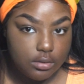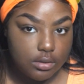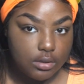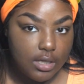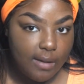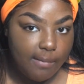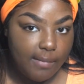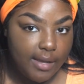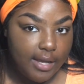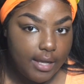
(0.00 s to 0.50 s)
It's
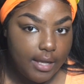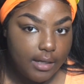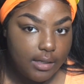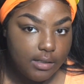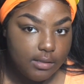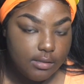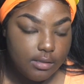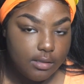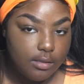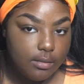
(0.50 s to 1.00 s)
not bad,
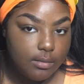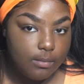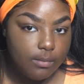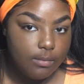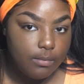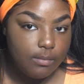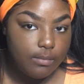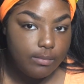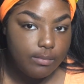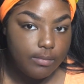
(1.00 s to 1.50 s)
is it?
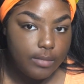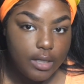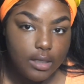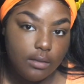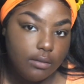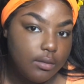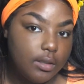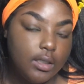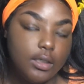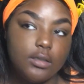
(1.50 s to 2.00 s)
I
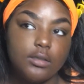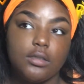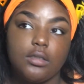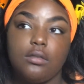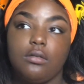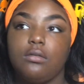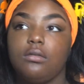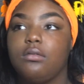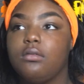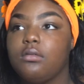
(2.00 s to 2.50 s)
don't think
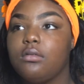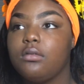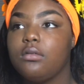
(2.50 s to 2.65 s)
so.